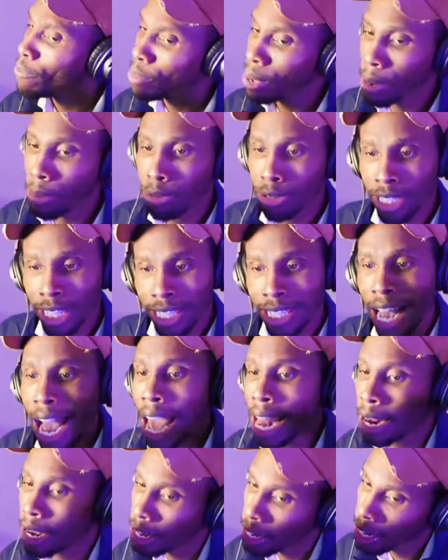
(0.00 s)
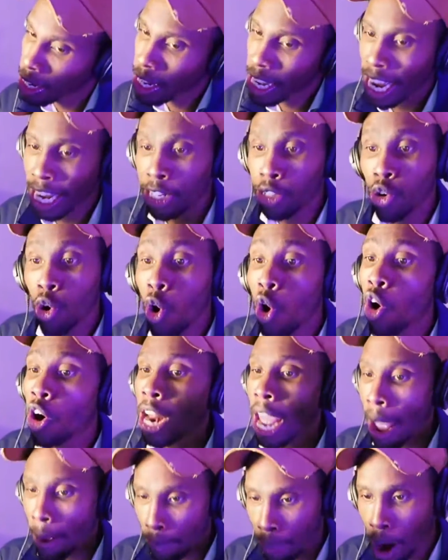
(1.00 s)
people just kind of ignore
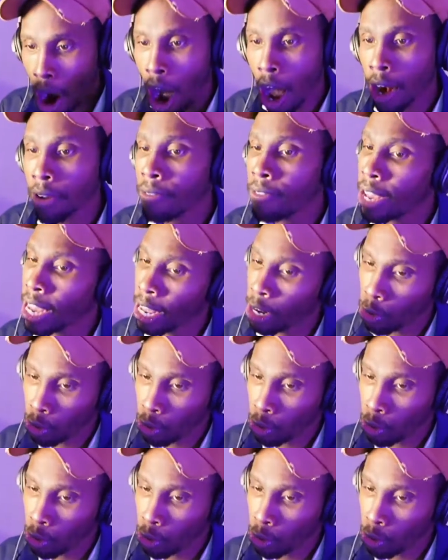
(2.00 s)
that part of it,